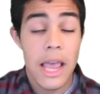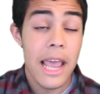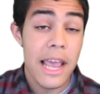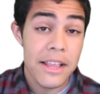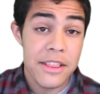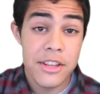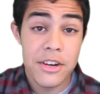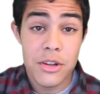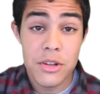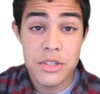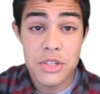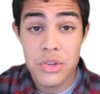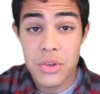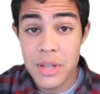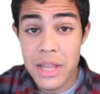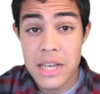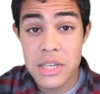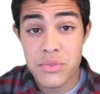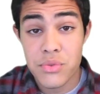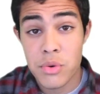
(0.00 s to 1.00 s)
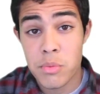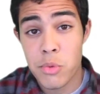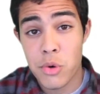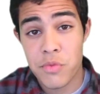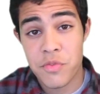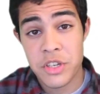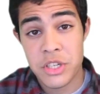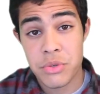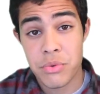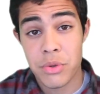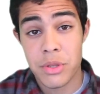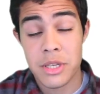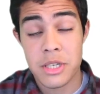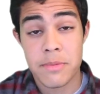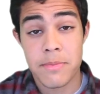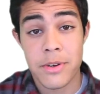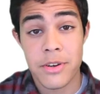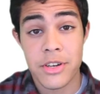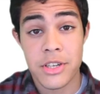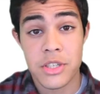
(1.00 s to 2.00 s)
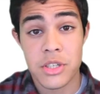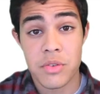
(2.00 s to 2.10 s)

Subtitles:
And it also allows for a more visceral experience